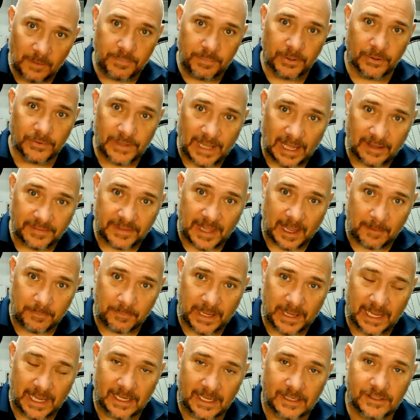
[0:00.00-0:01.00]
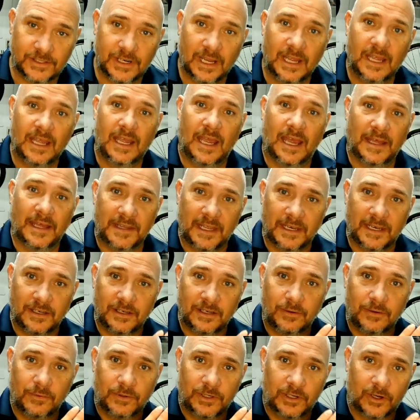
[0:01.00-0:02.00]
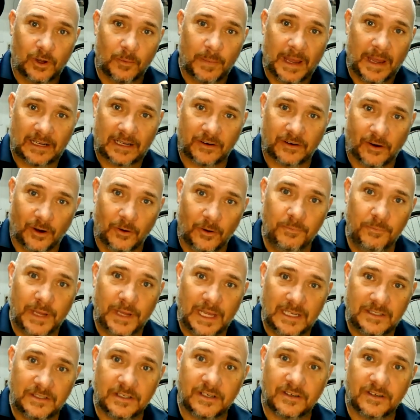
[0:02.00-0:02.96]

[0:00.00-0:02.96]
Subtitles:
build out that page, and then you go back to your home page.